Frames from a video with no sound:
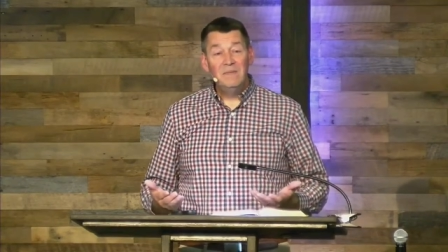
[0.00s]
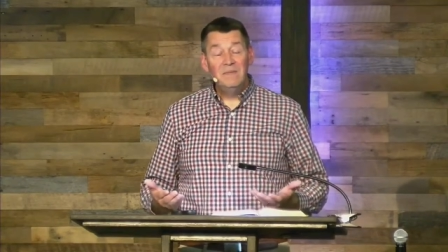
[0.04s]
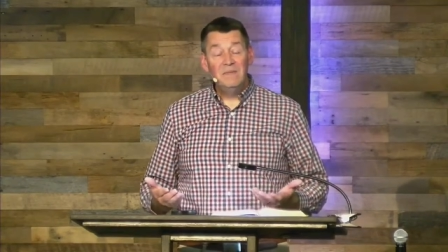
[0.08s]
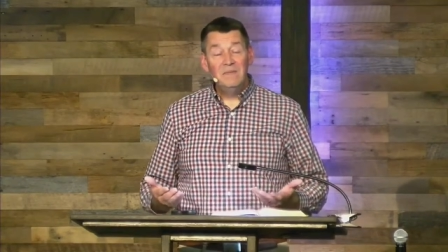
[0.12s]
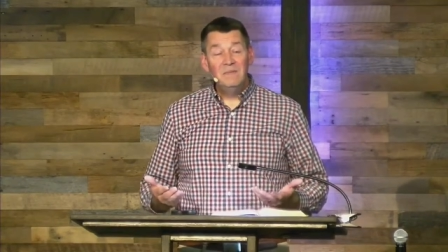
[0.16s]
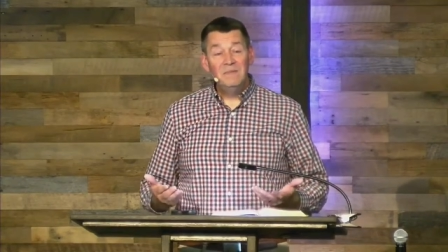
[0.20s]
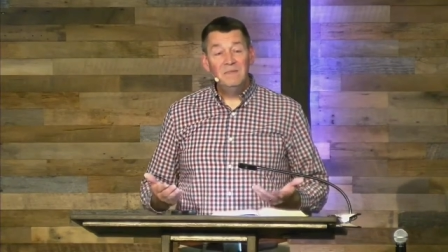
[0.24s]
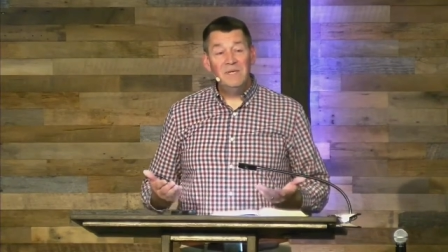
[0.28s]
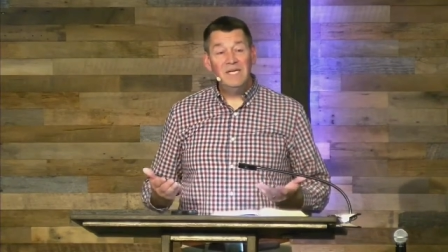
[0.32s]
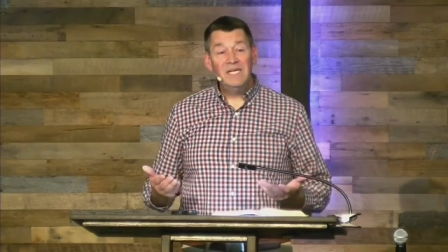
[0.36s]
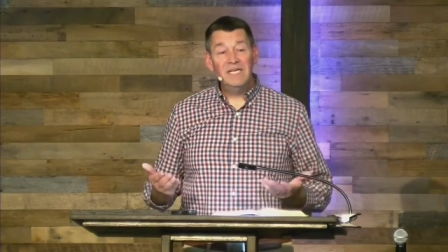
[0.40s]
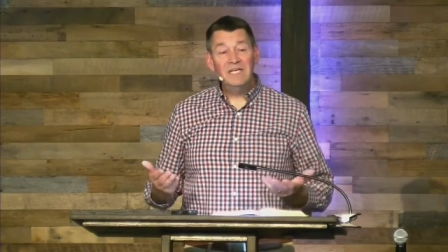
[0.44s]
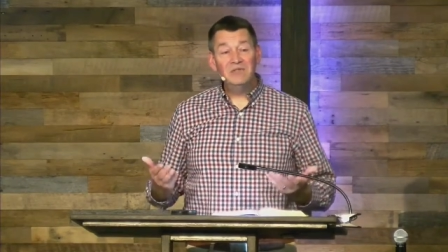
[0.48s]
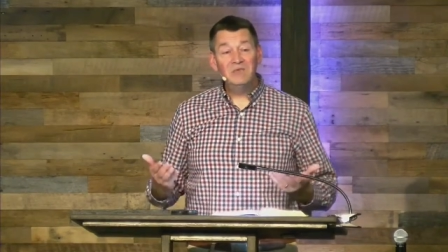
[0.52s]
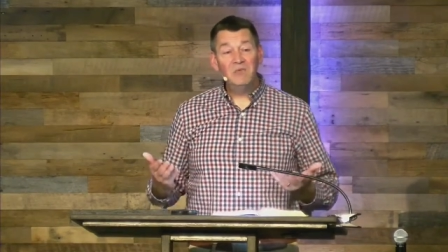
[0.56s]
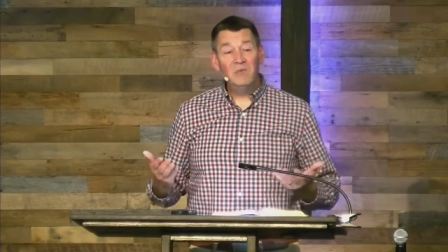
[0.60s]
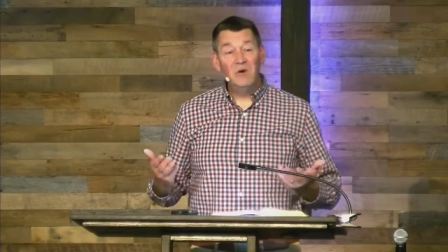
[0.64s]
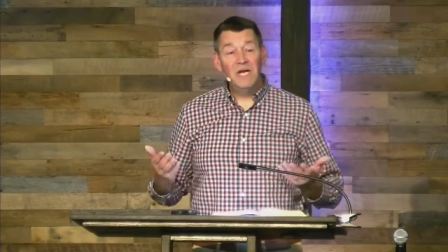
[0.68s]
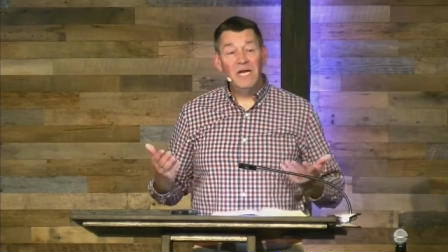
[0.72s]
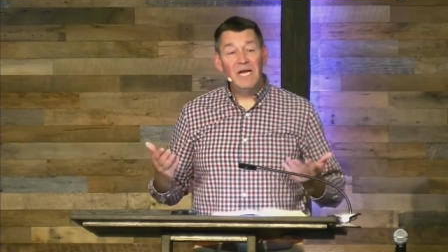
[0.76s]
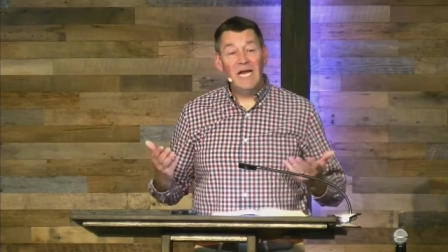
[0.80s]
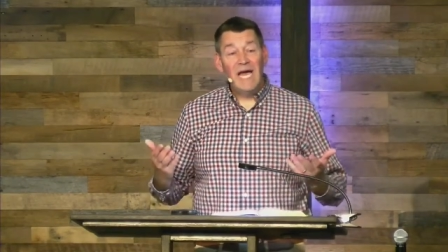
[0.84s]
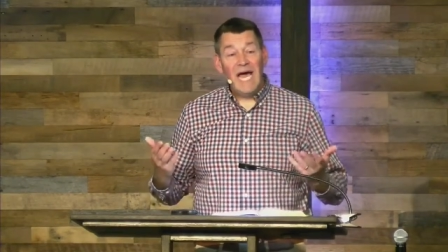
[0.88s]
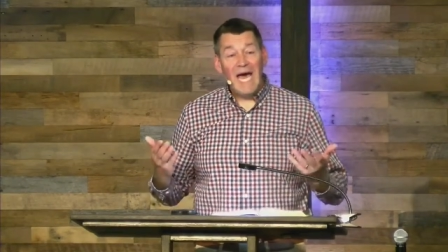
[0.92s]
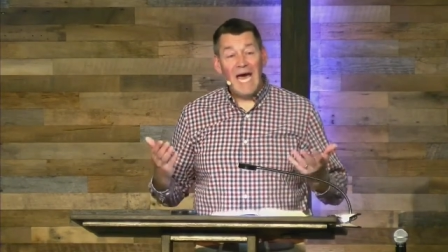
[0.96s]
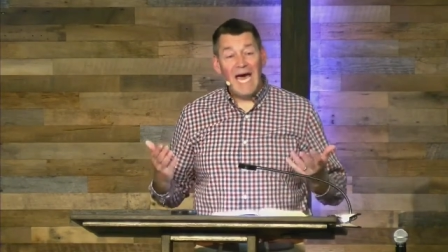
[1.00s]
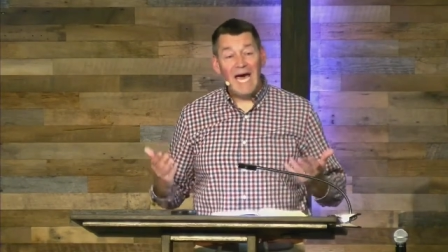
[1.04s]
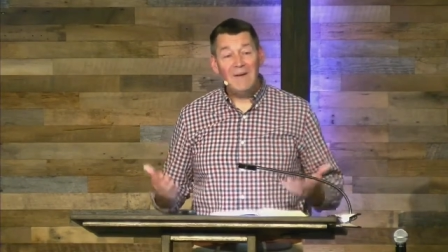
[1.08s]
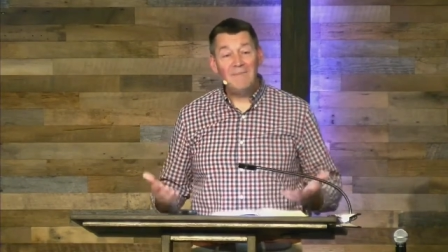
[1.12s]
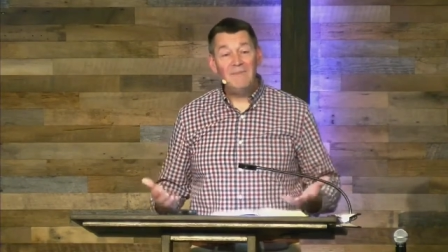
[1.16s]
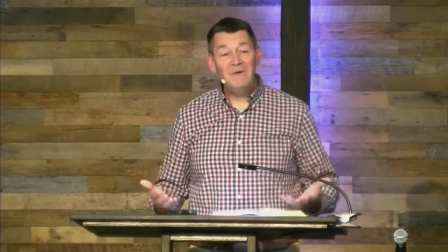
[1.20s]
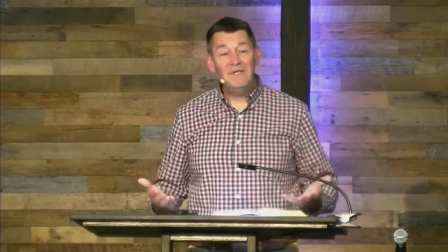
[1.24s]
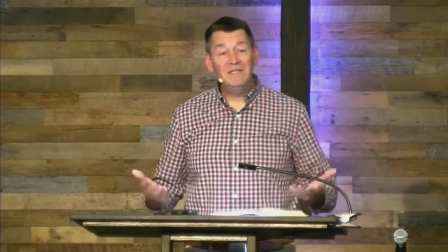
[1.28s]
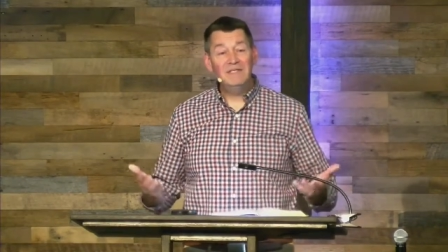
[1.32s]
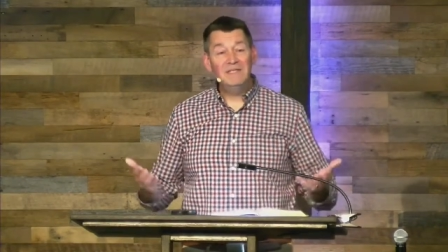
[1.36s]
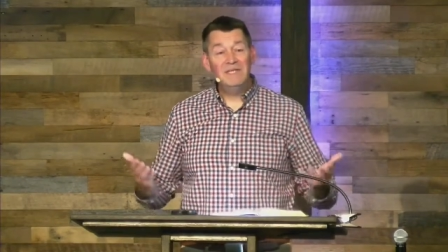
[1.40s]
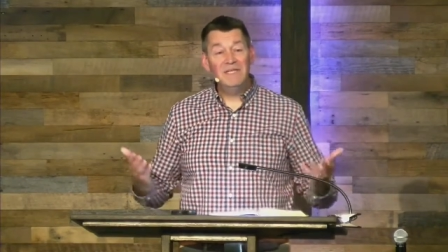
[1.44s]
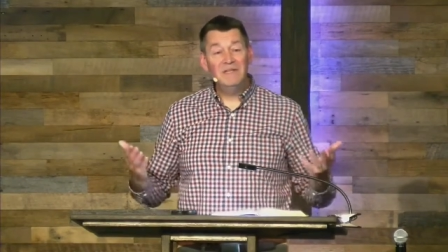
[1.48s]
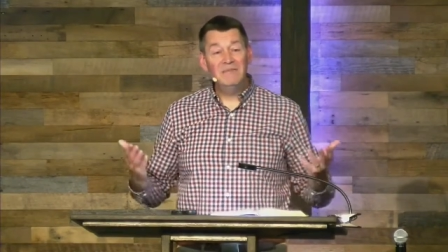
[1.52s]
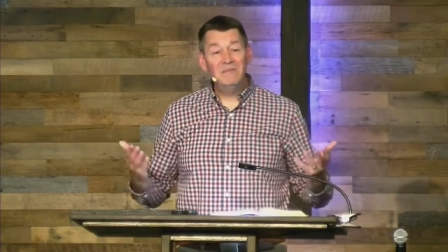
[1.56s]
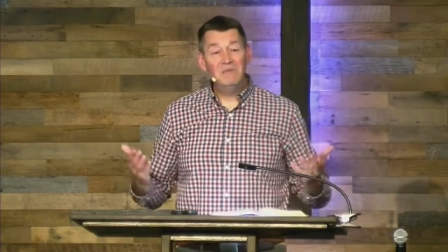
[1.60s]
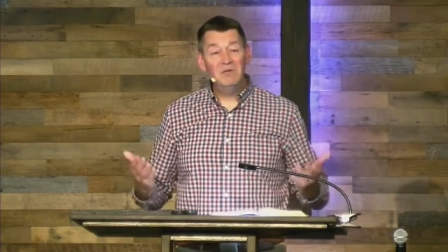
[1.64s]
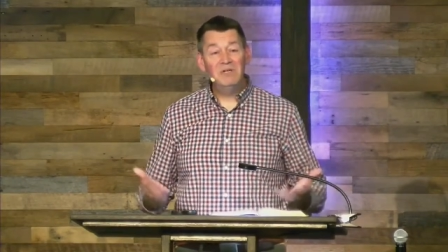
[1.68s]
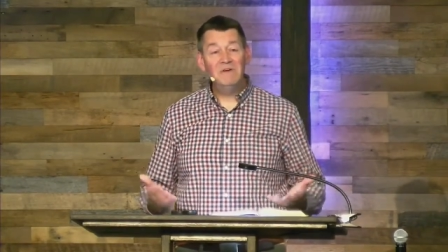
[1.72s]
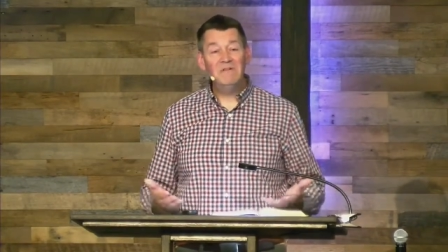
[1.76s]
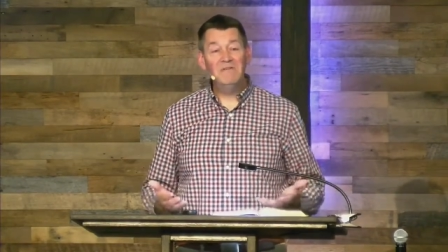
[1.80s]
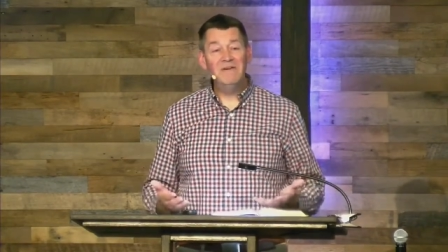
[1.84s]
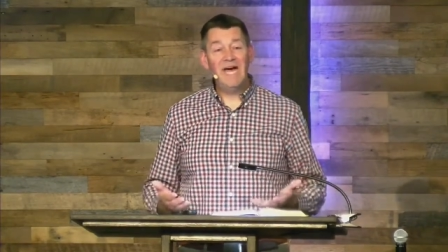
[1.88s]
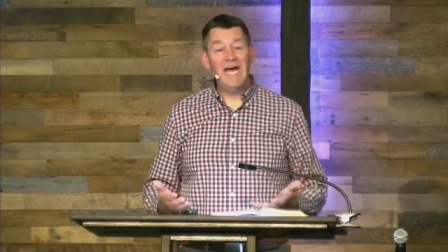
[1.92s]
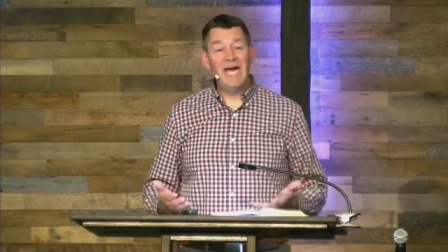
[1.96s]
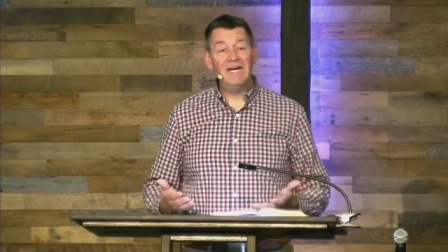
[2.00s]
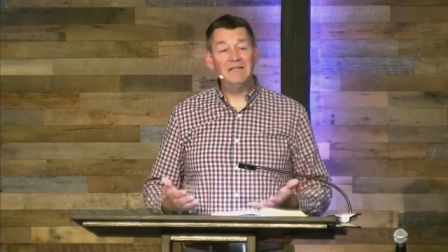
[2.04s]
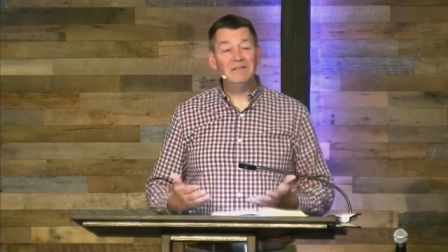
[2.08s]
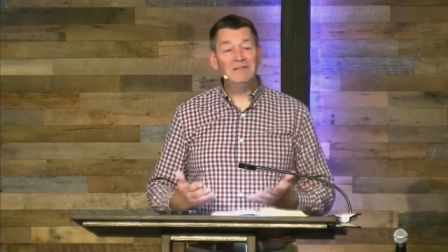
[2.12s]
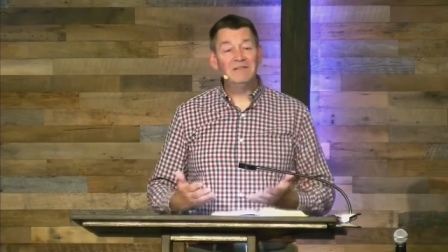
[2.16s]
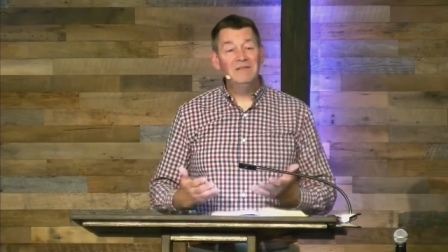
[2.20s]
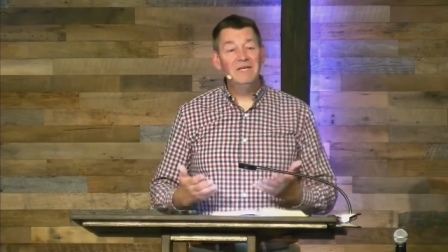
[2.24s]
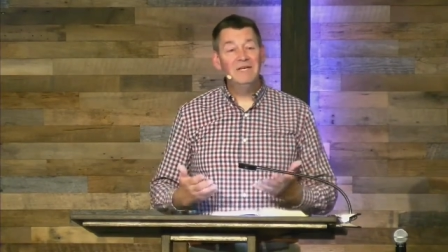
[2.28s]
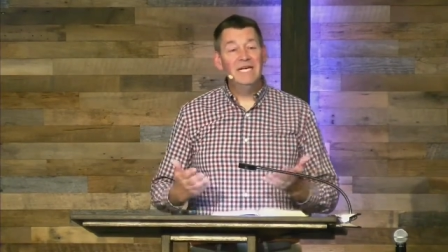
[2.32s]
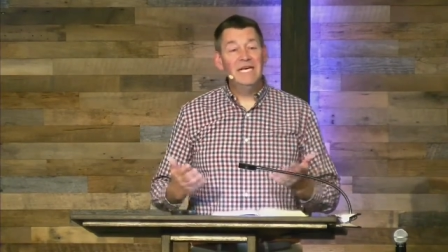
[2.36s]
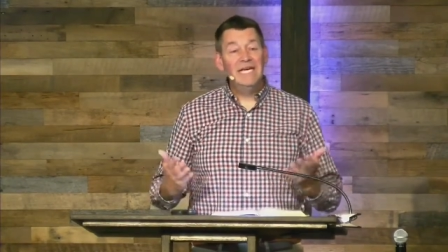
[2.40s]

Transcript: Because what happens in the book of Acts